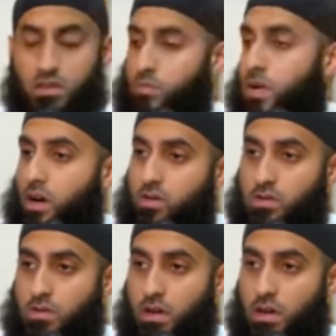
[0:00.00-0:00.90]
girls,
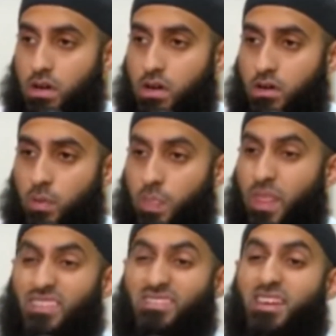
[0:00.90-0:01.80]
they're
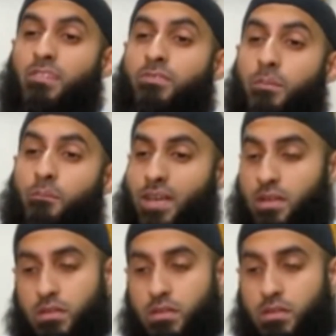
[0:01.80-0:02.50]
slave for men.